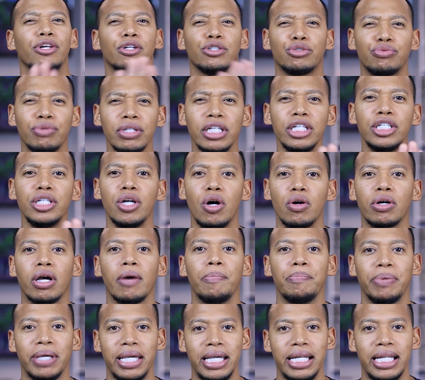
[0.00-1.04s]
there's really no
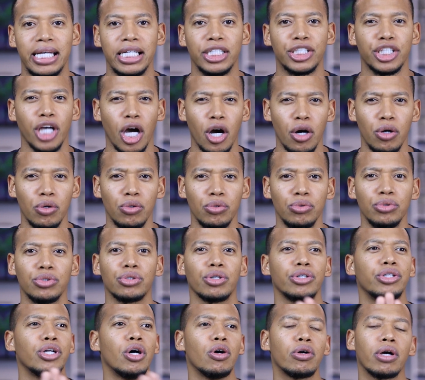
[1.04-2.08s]
competing tones
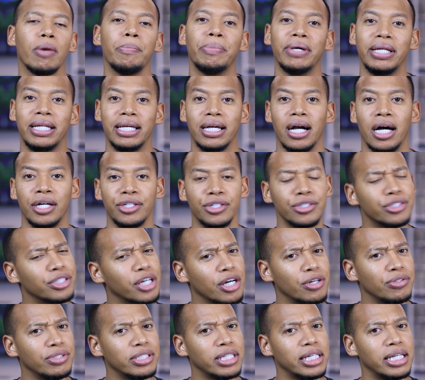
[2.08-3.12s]
or no competing
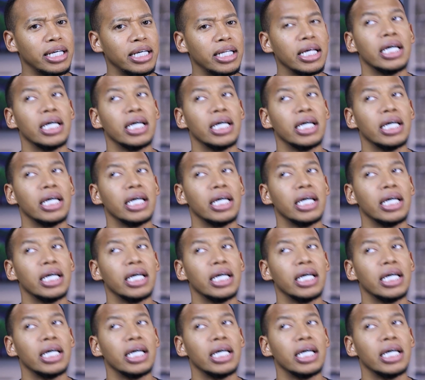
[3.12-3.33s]
undertones in